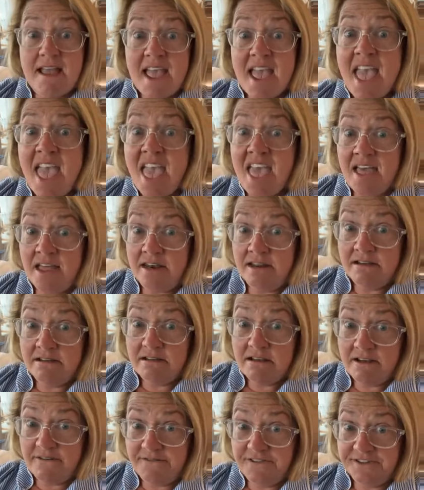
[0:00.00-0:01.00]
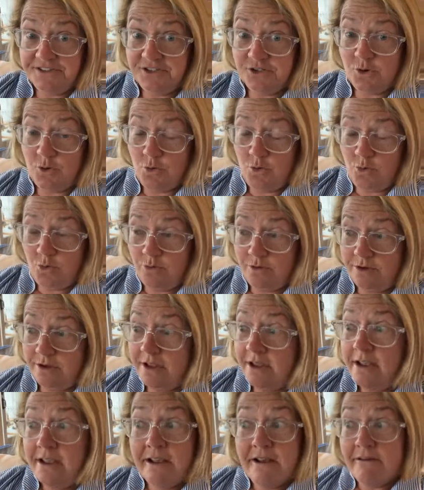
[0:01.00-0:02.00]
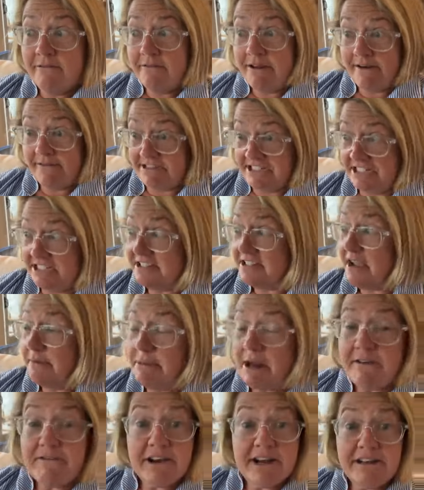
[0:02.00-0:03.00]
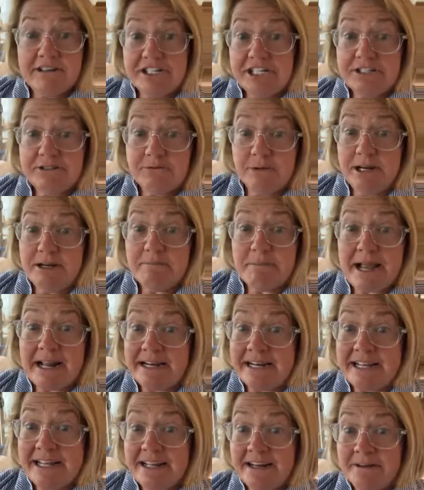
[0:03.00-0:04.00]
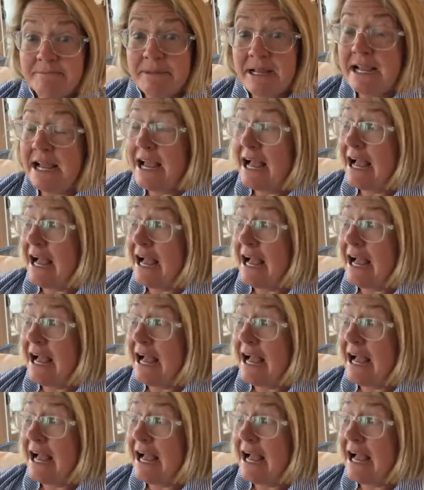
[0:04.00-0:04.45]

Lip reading: head of the school. Well, she's coming over here and she's running back to get them.